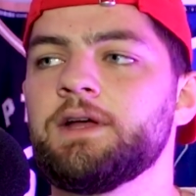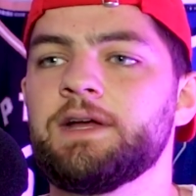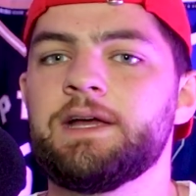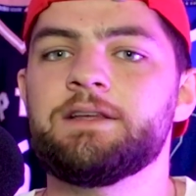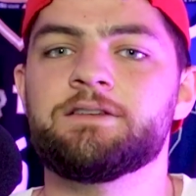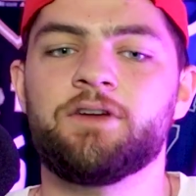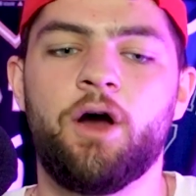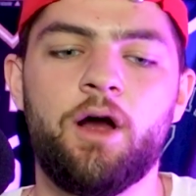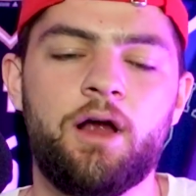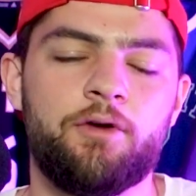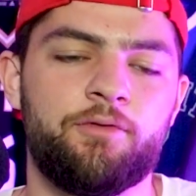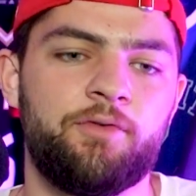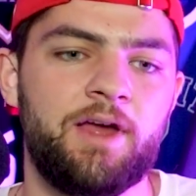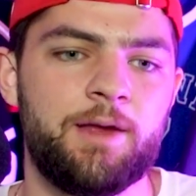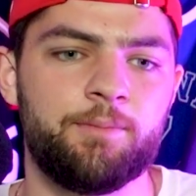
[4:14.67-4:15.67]
He's an
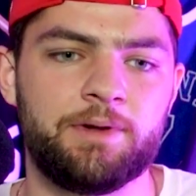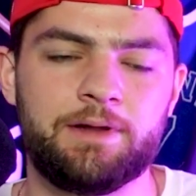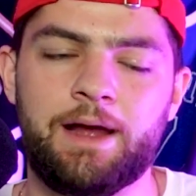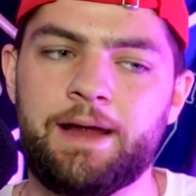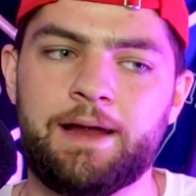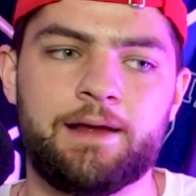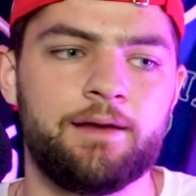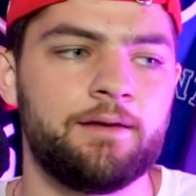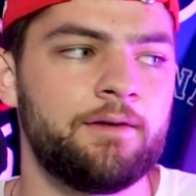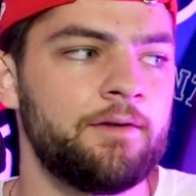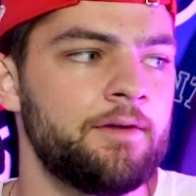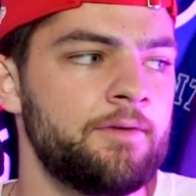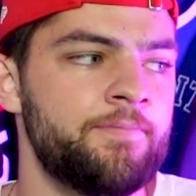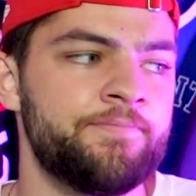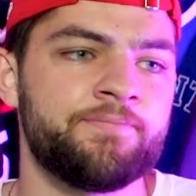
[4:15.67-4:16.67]
RFA, but like,
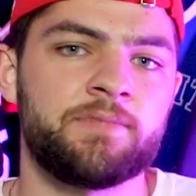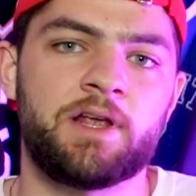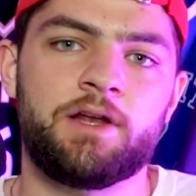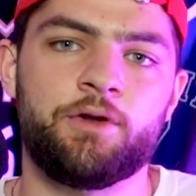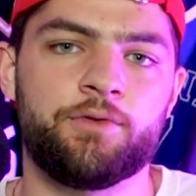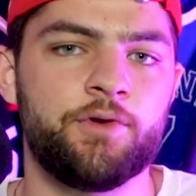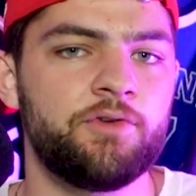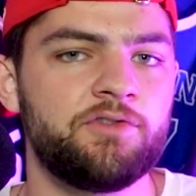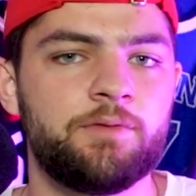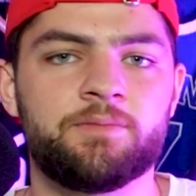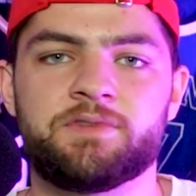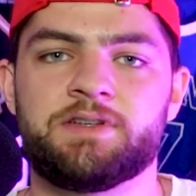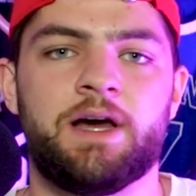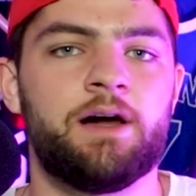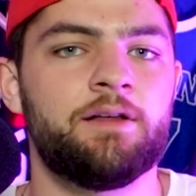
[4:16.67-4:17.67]
you know, there's some
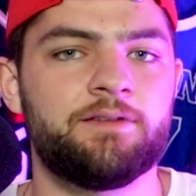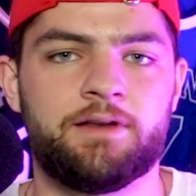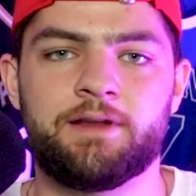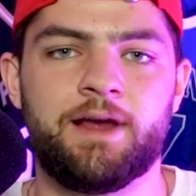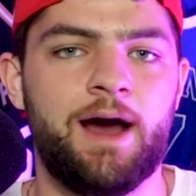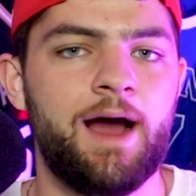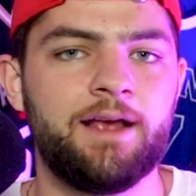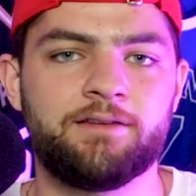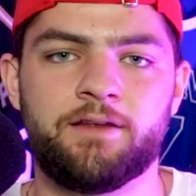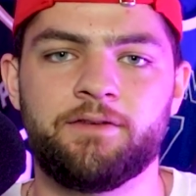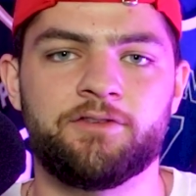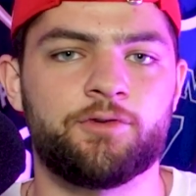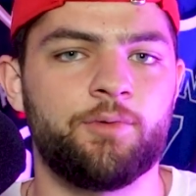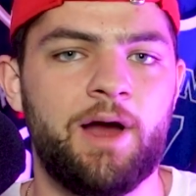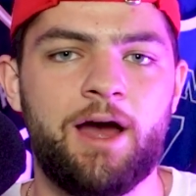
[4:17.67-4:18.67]
talented guys on
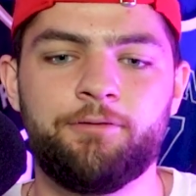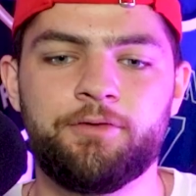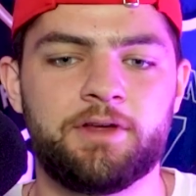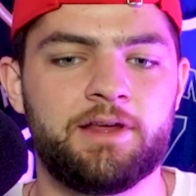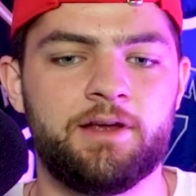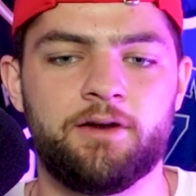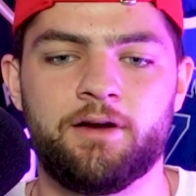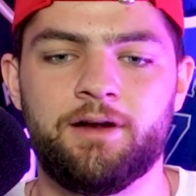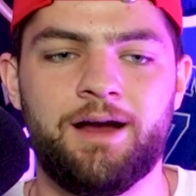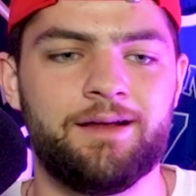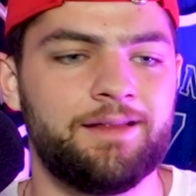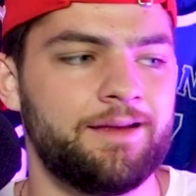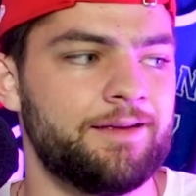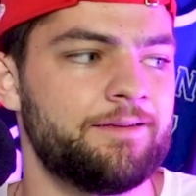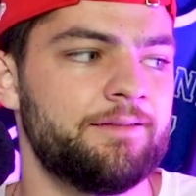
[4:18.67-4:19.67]
this graphic here.
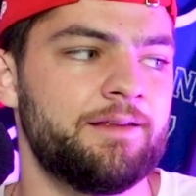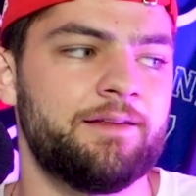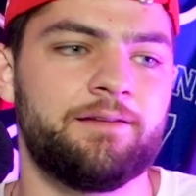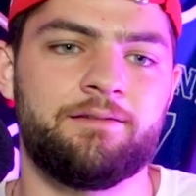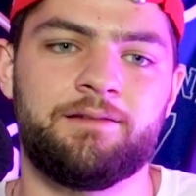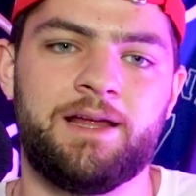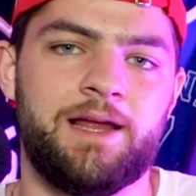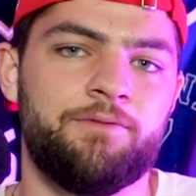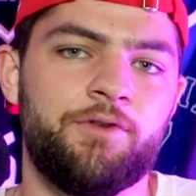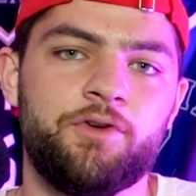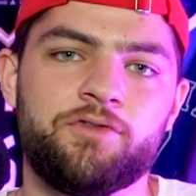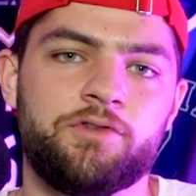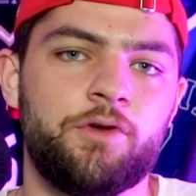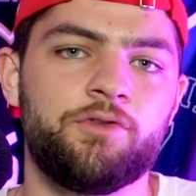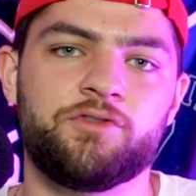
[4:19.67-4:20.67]
Like, if
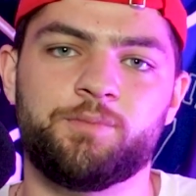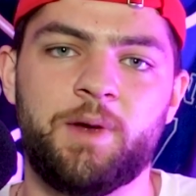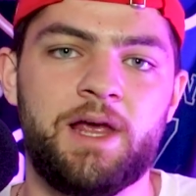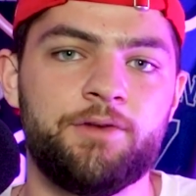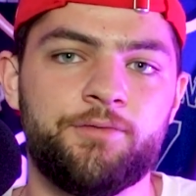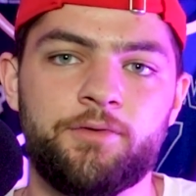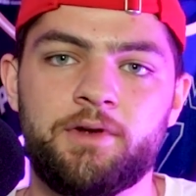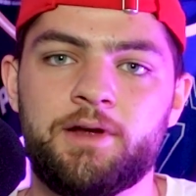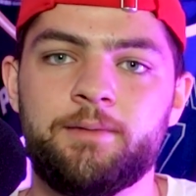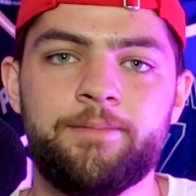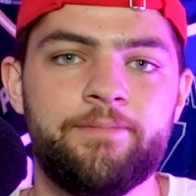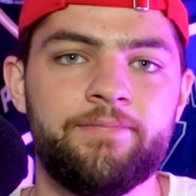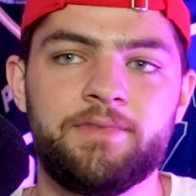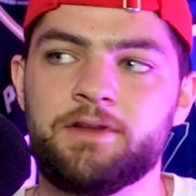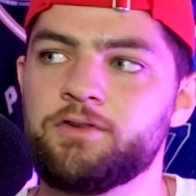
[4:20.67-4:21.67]
there's no space for
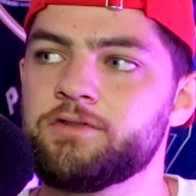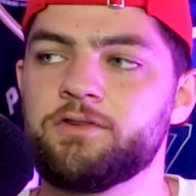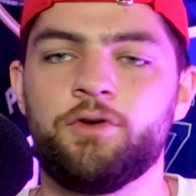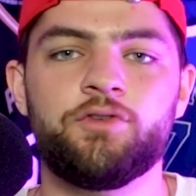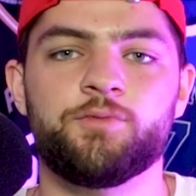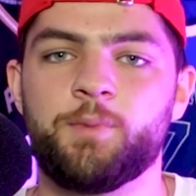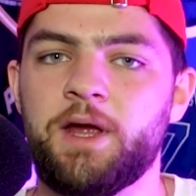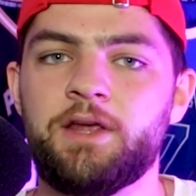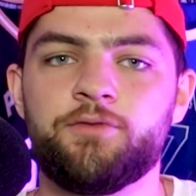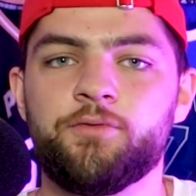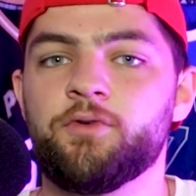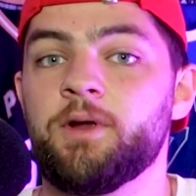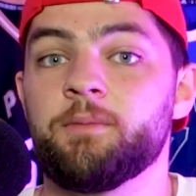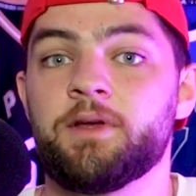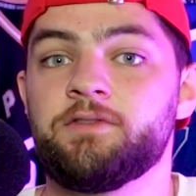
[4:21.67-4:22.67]
him, there's no space
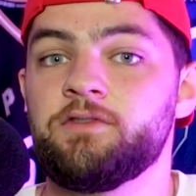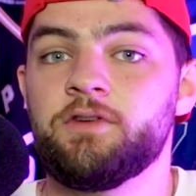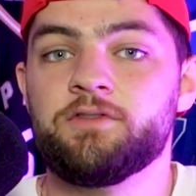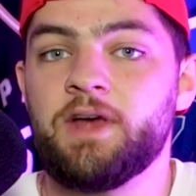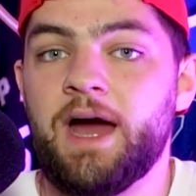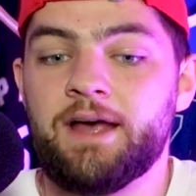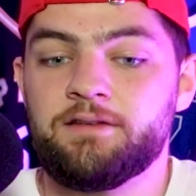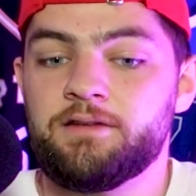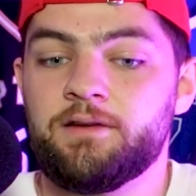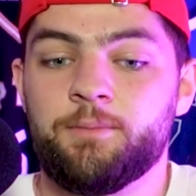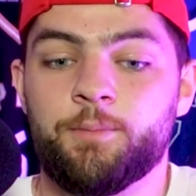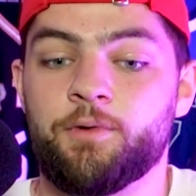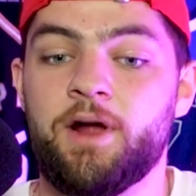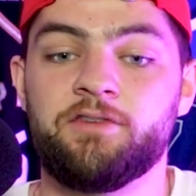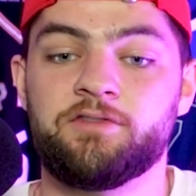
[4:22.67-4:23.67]
for him because he just hasn't
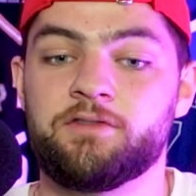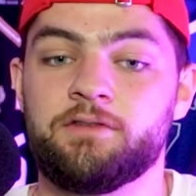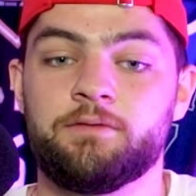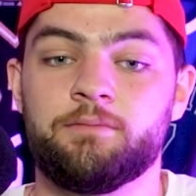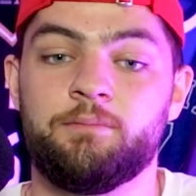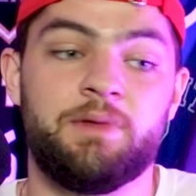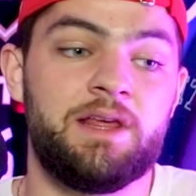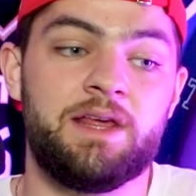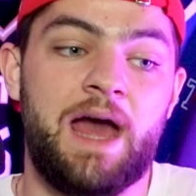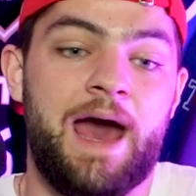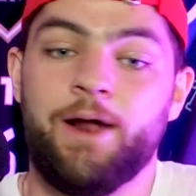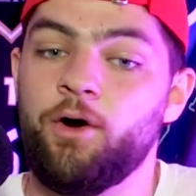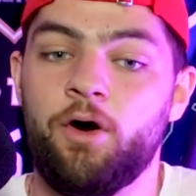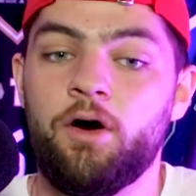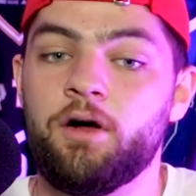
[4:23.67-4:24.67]
impressed me
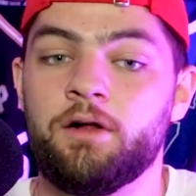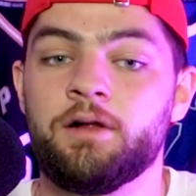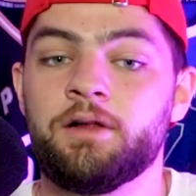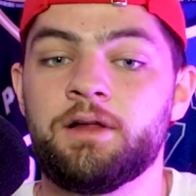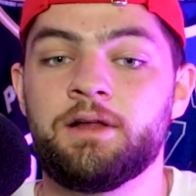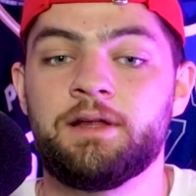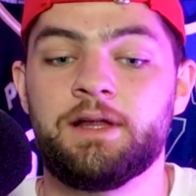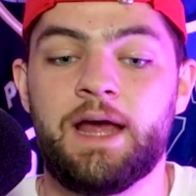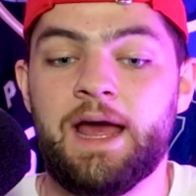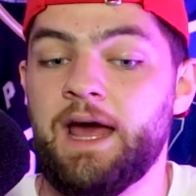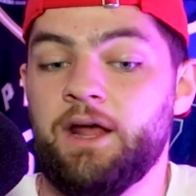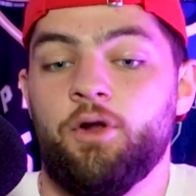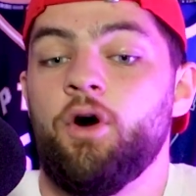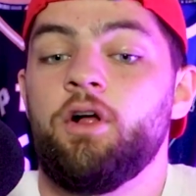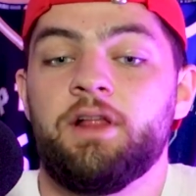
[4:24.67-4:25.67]
at all
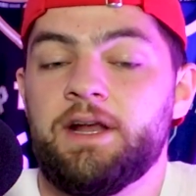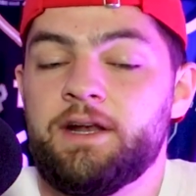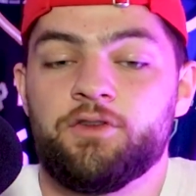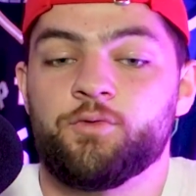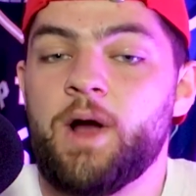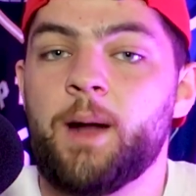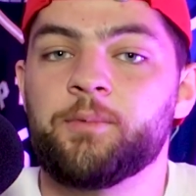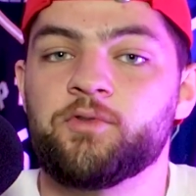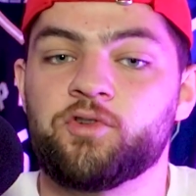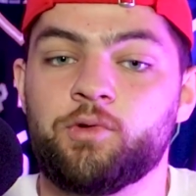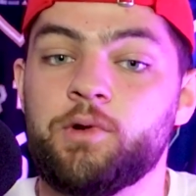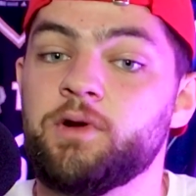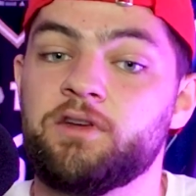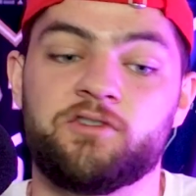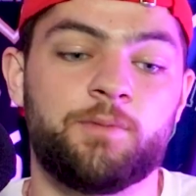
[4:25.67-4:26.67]
in his Raptors
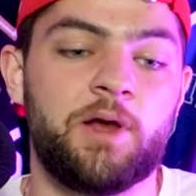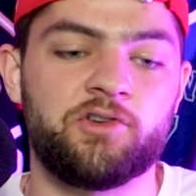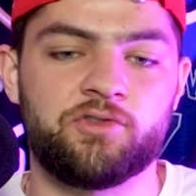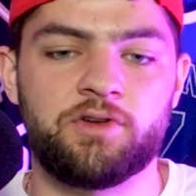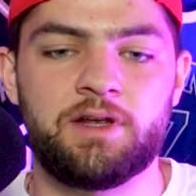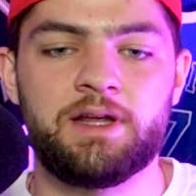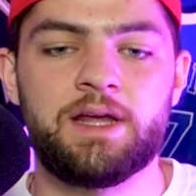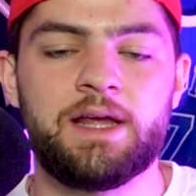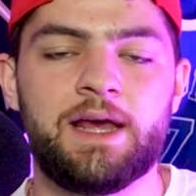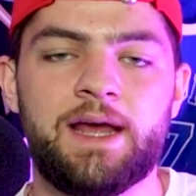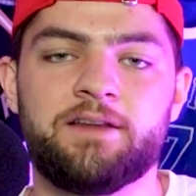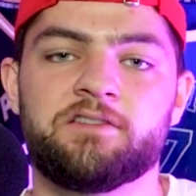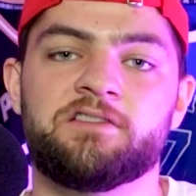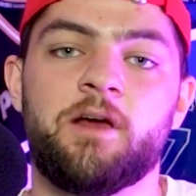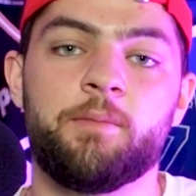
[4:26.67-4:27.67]
career, especially
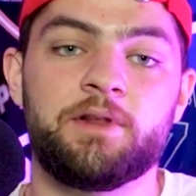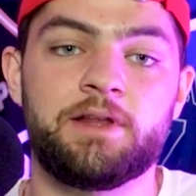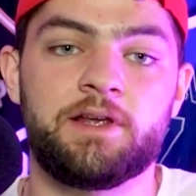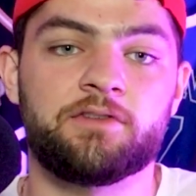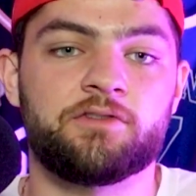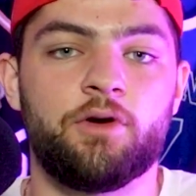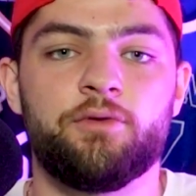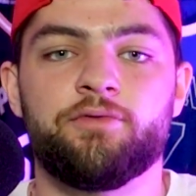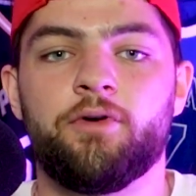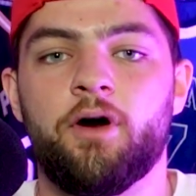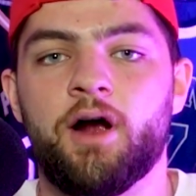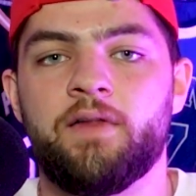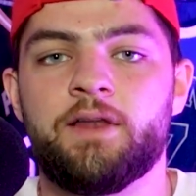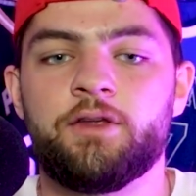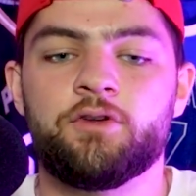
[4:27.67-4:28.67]
in Summer League so
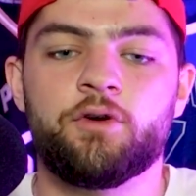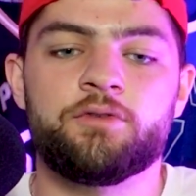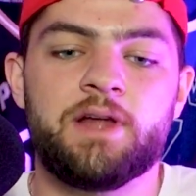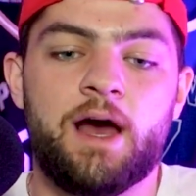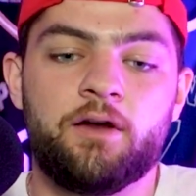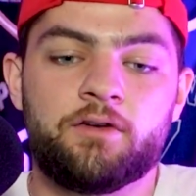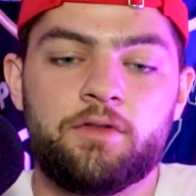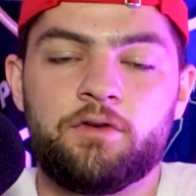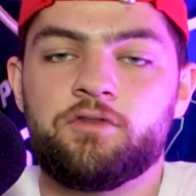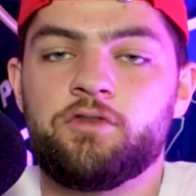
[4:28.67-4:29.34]
far. And then you go down to the